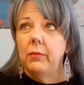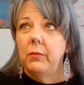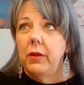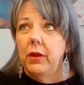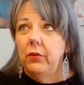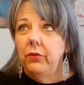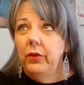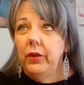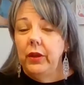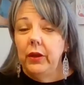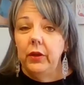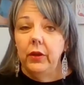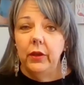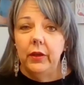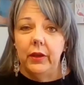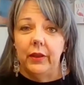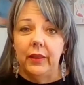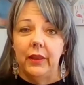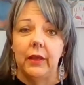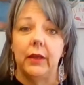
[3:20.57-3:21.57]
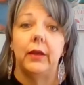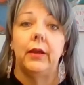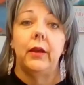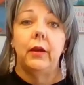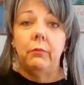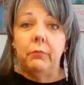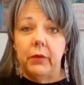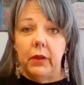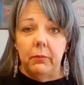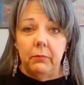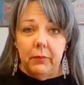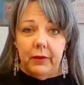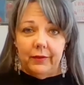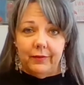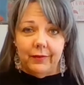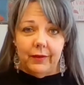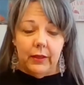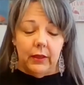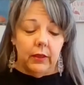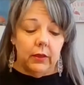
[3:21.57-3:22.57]
I mean, I really couldn't. I think I gummed up my
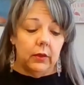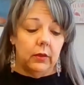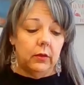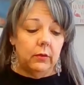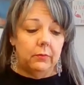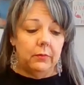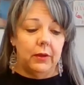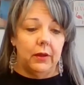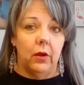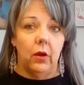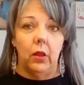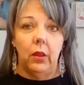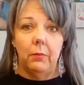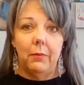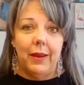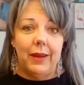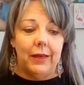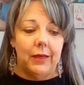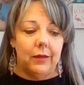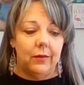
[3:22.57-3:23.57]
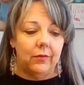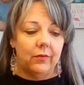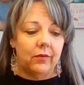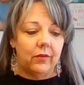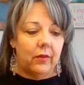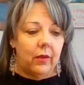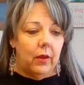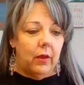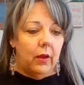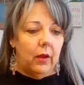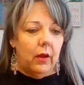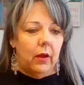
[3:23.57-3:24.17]
sink. I'd be calling maintenance.